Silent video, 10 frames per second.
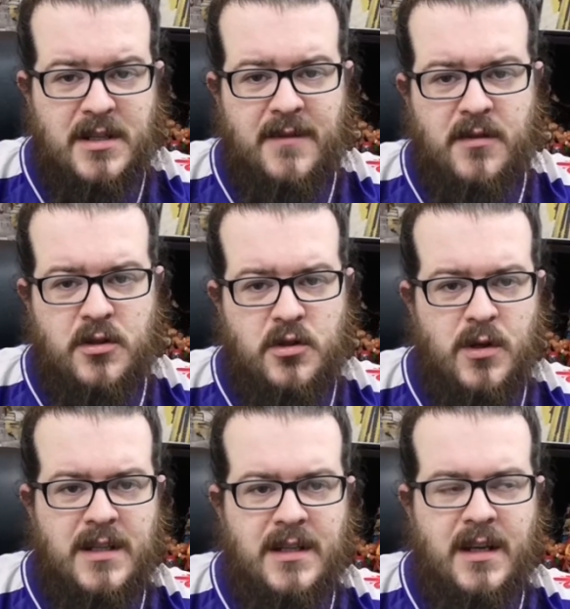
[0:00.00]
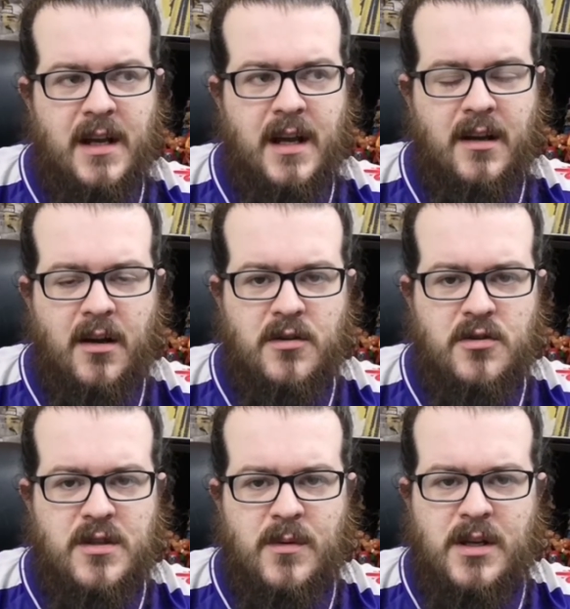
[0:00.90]
if you're joining a
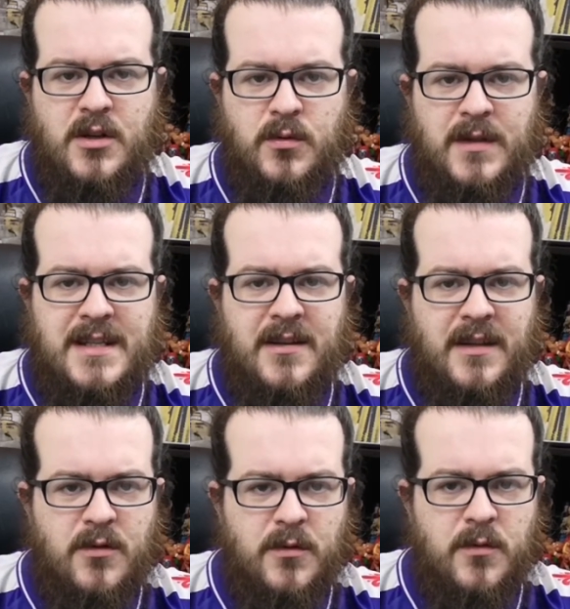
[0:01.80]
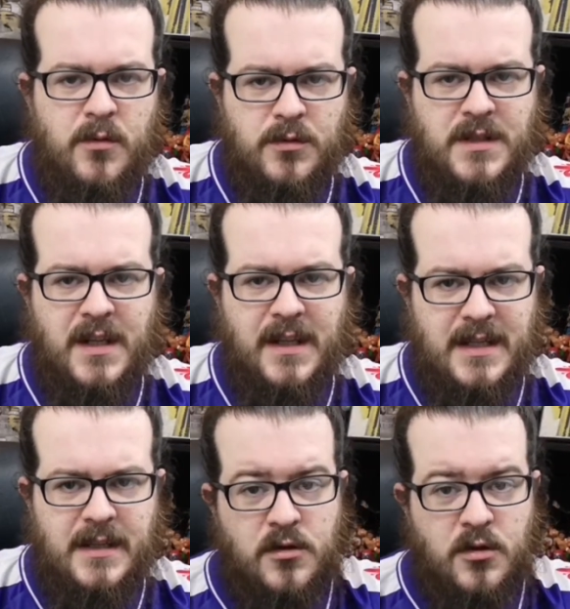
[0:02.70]
country where you don't necessarily know the rules of the
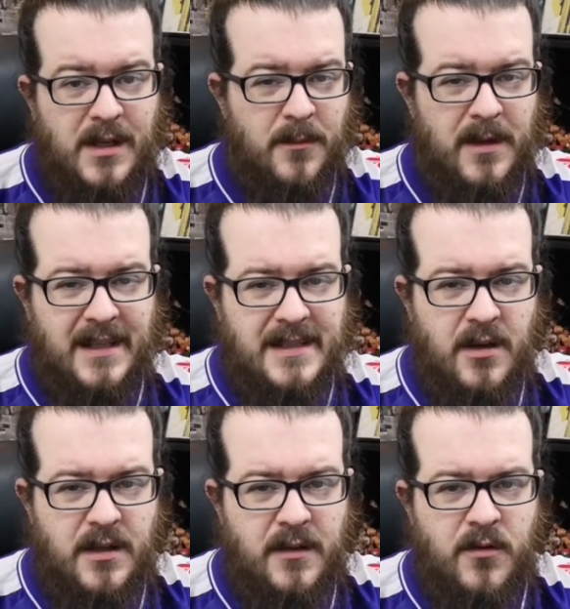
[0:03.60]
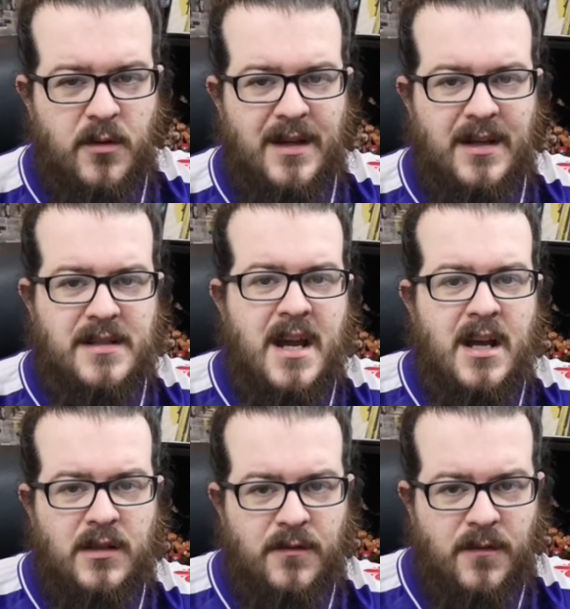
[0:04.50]
league. So you can break this down into a few areas.
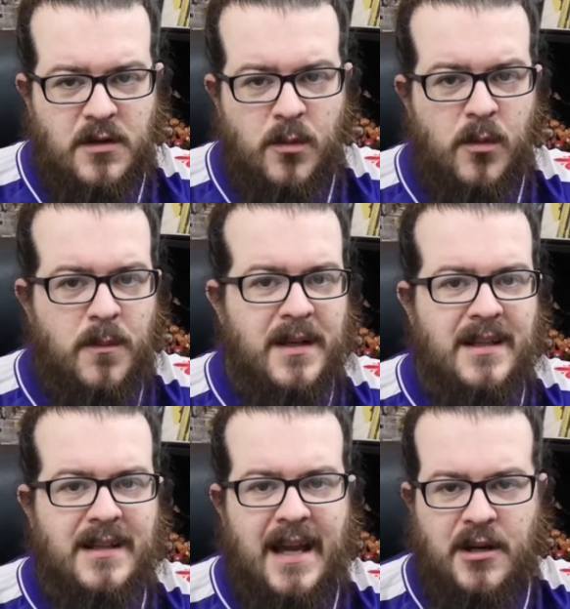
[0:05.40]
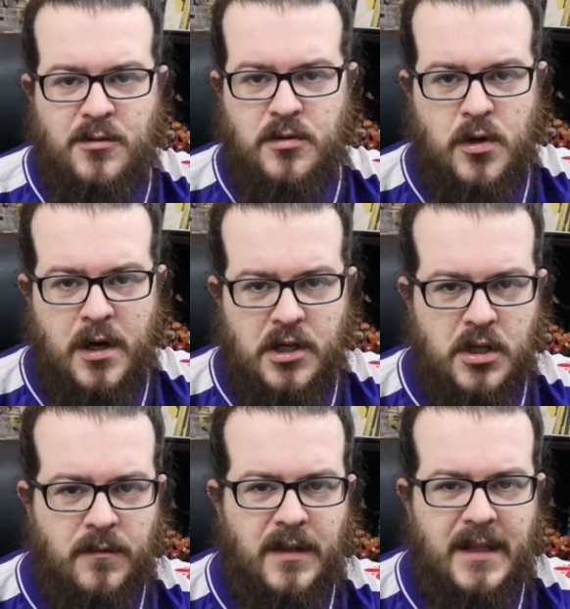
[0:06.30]
The first one would be the actual structure
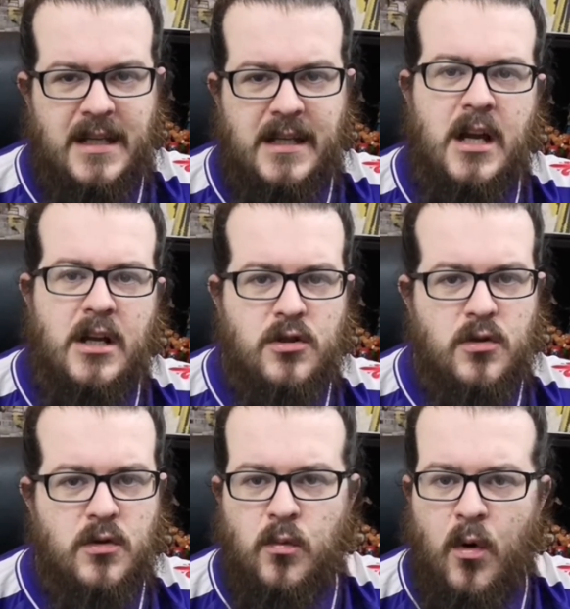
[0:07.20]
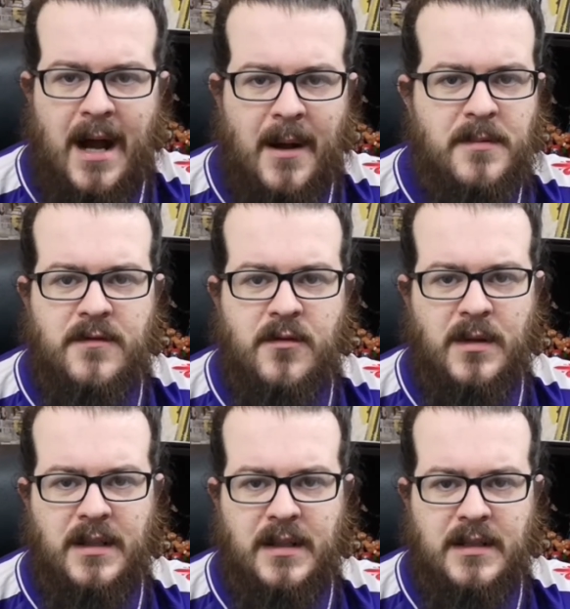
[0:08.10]
of the league. So what happens if you win
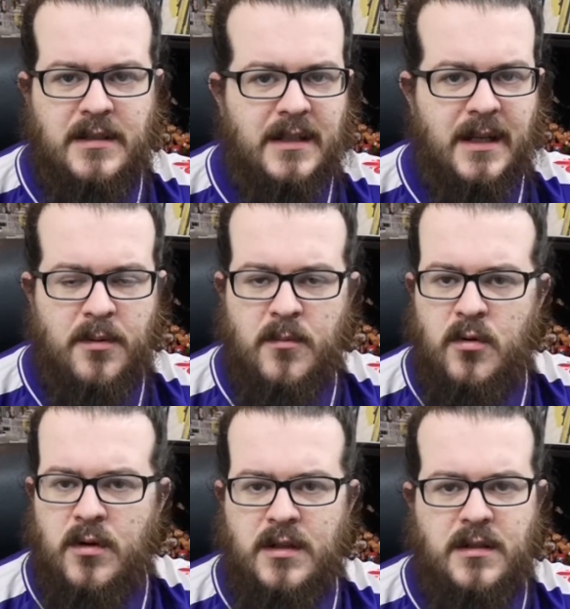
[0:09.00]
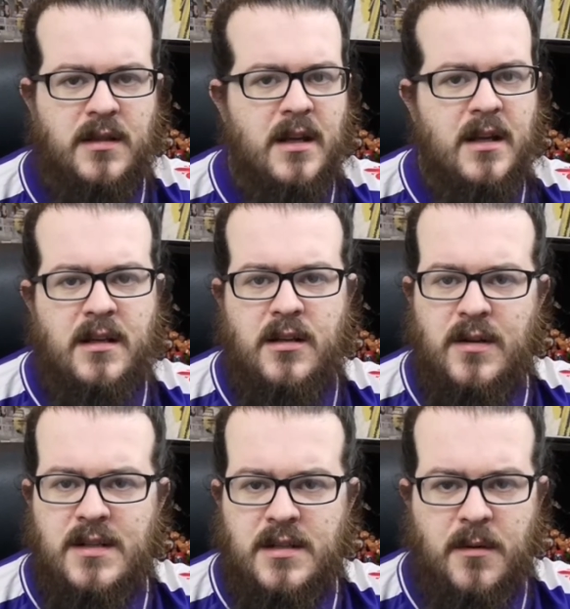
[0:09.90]
the league? Do you get promoted? You know,
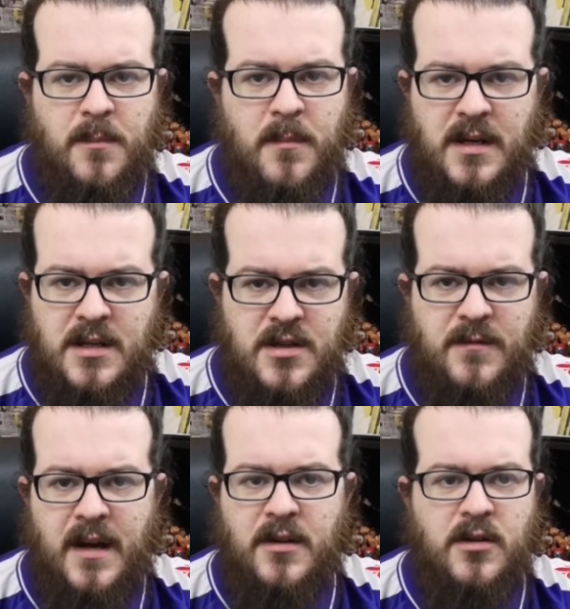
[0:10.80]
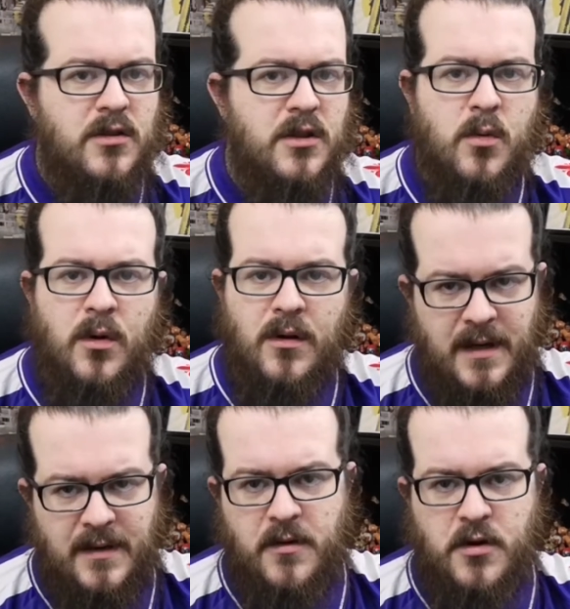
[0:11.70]
is there a monetary value? Do you qualify
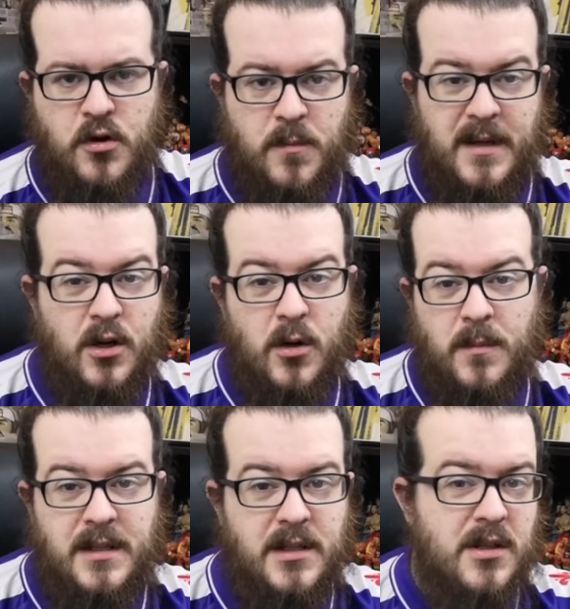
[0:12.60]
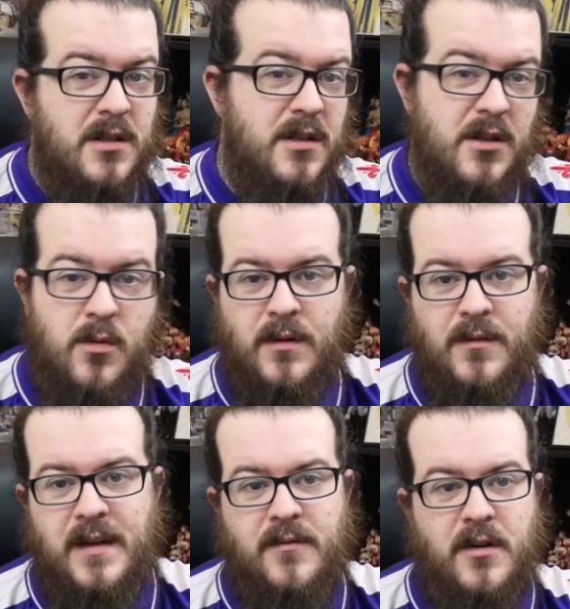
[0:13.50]
for a European competition? Do you
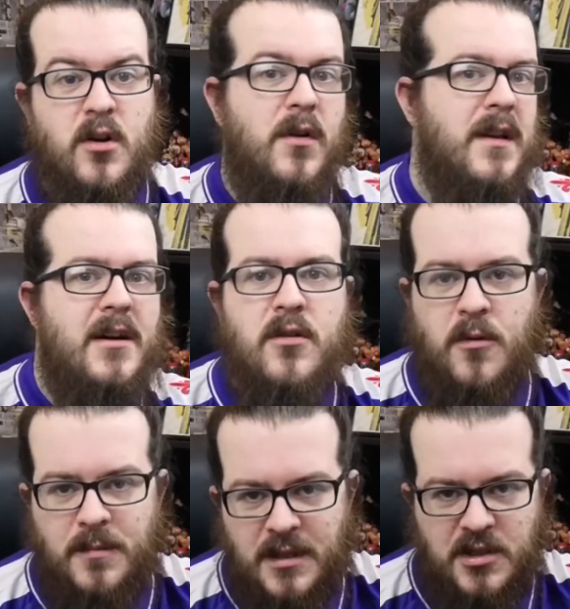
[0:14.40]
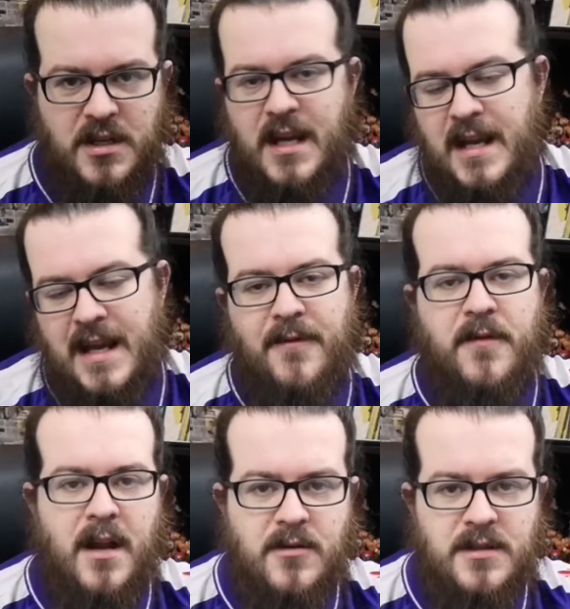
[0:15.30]
qualify for a continental competition if
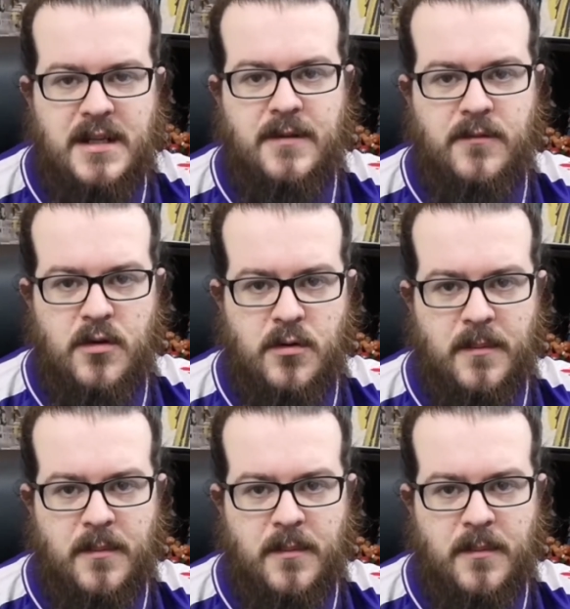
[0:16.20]
you're outside of Europe?